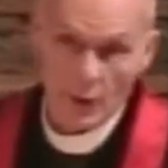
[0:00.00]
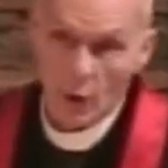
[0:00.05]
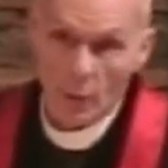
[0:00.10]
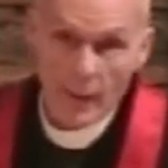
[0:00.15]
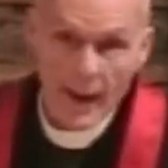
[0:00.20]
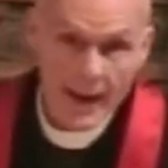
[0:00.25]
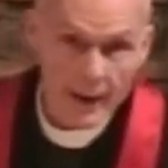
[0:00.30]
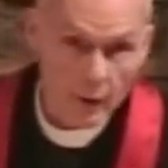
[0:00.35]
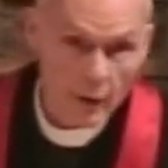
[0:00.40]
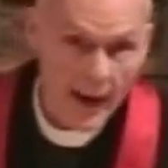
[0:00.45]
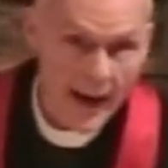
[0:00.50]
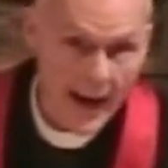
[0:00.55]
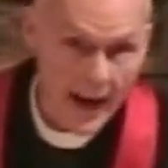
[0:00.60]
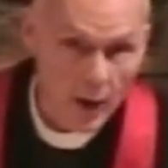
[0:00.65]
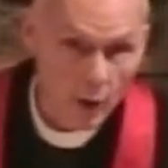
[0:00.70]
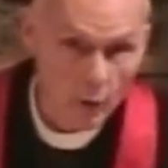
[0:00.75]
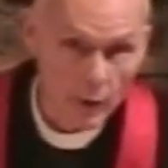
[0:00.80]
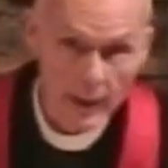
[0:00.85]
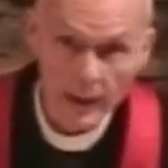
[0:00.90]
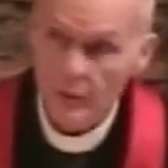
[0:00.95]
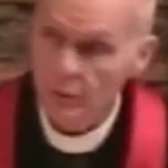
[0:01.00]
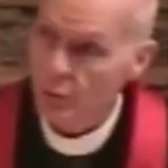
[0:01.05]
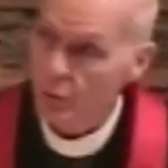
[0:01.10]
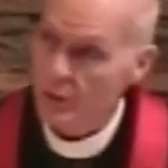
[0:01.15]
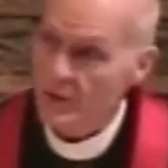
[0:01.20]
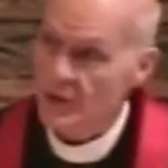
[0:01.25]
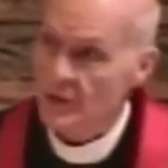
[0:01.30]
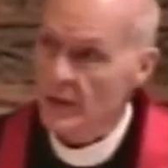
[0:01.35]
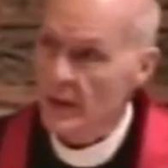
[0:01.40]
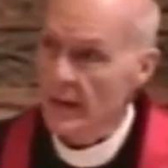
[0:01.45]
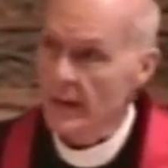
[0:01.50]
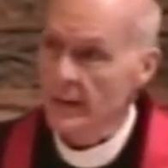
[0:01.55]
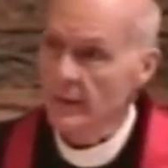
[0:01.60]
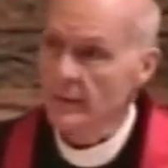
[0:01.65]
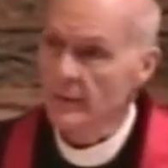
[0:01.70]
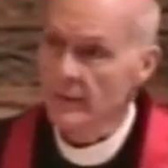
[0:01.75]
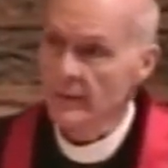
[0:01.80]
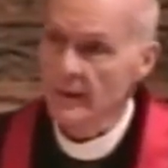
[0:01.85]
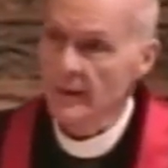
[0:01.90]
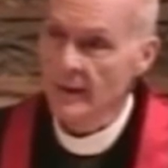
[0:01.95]
no matter how
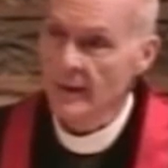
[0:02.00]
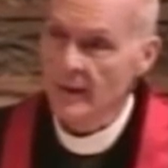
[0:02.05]
interesting,